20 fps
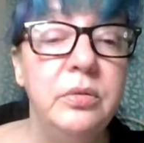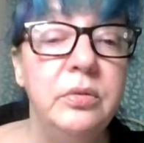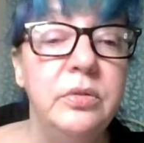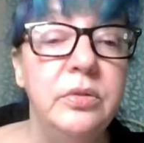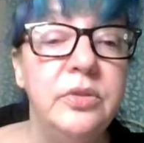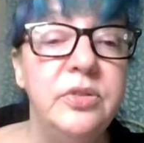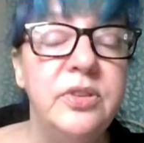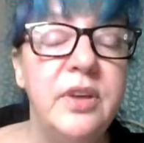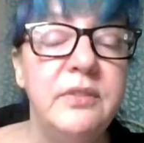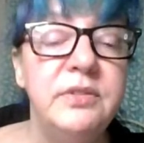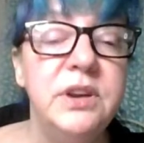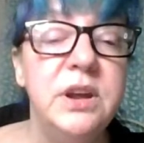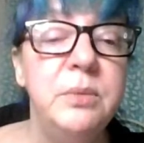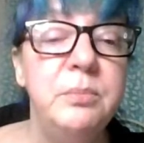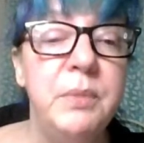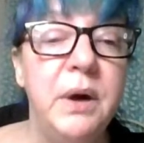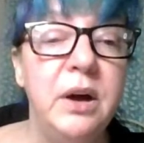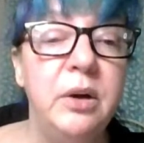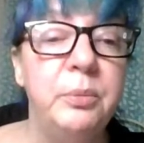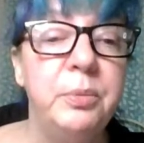
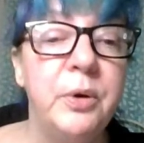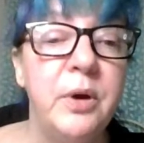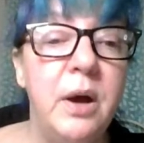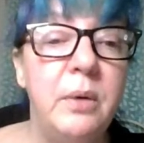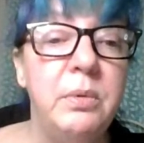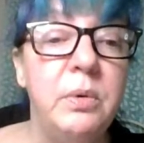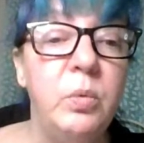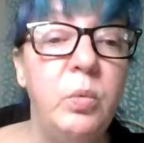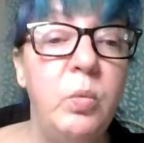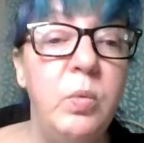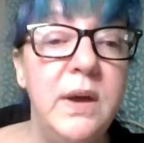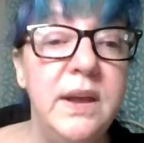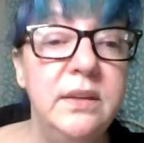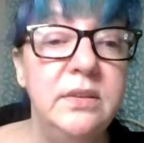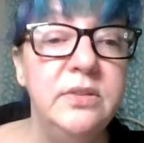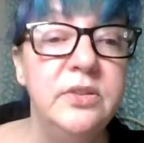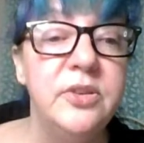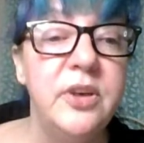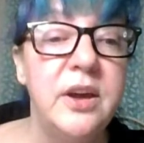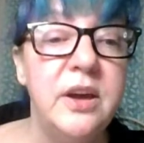70-mile-per-hour
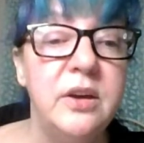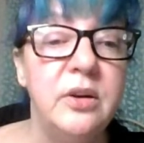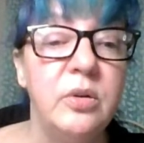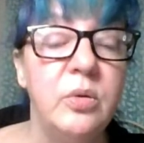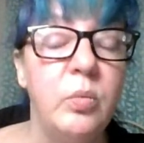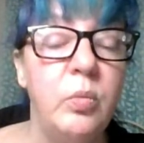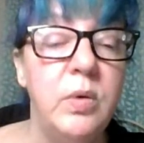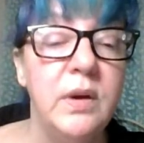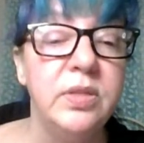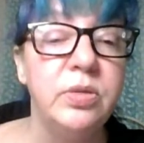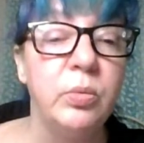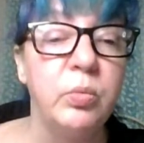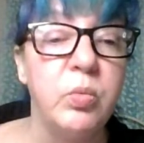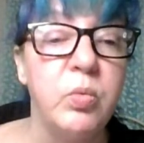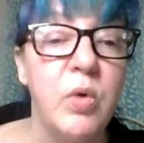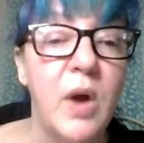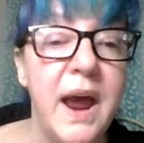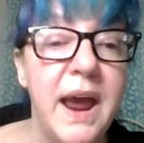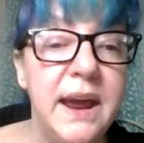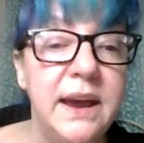winds here with
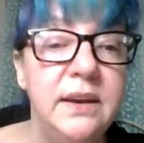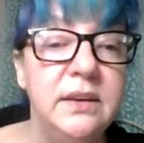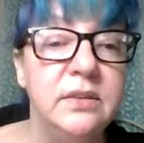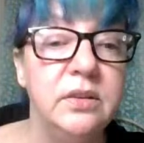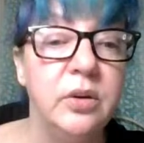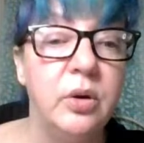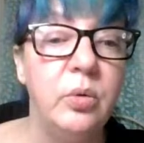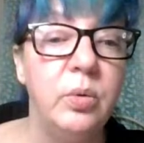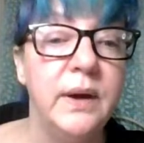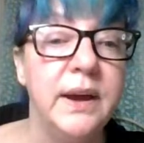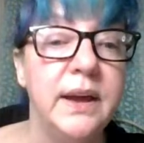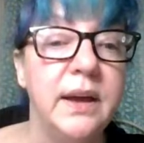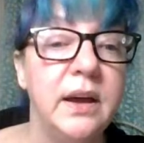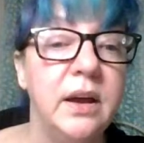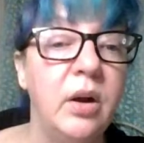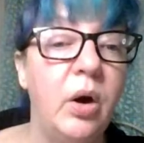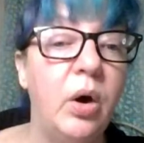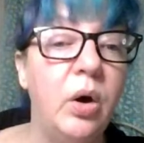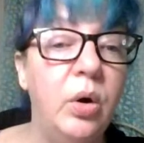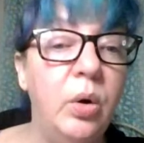rain,
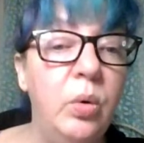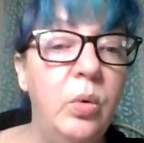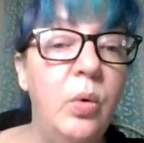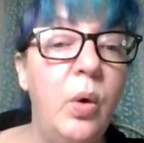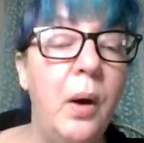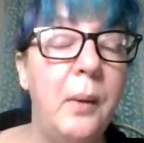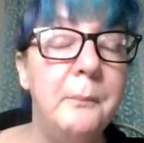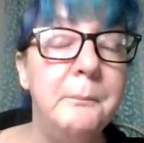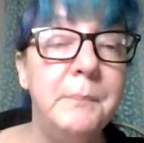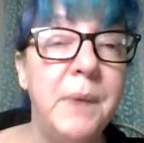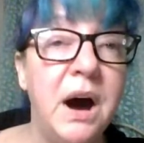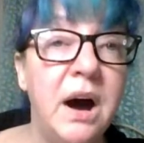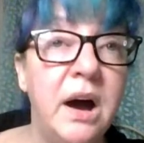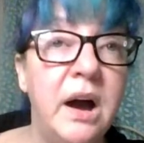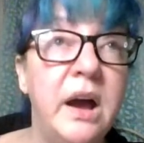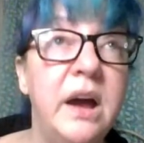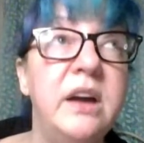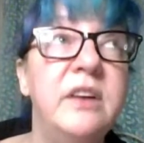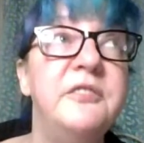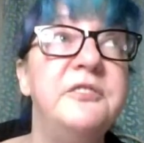Cricket. Oh
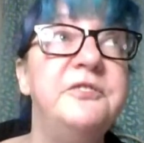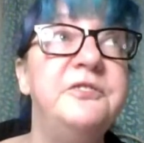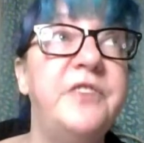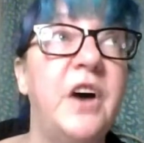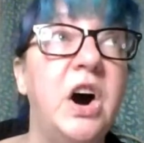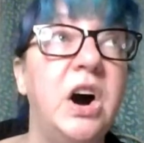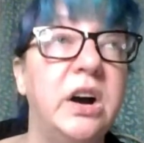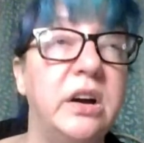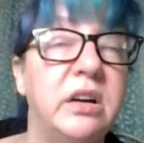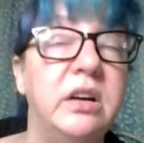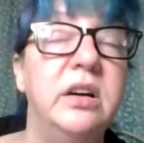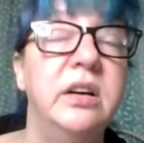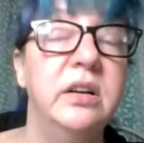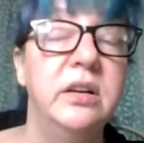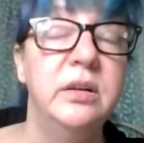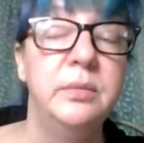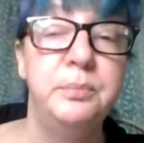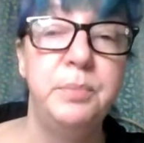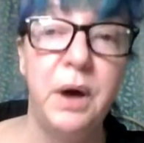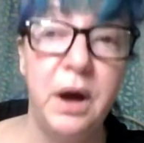my fuck,
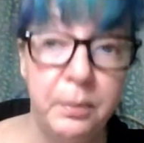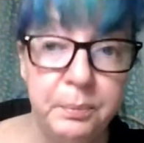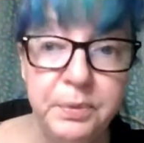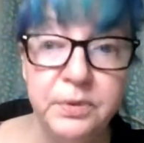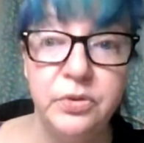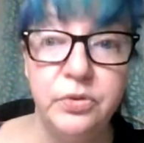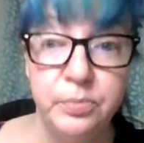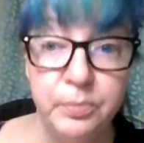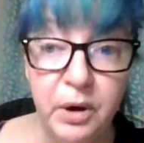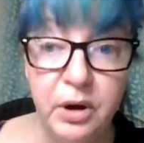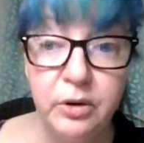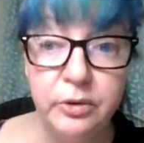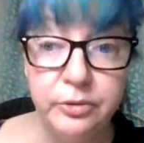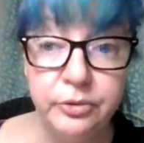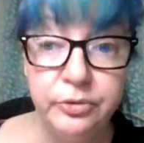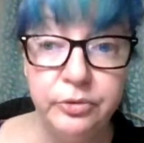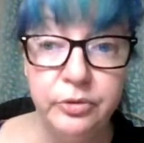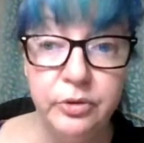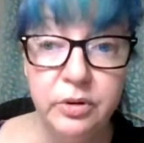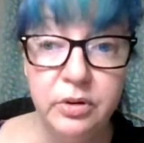Papa
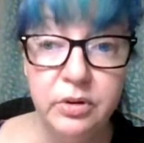Smurf.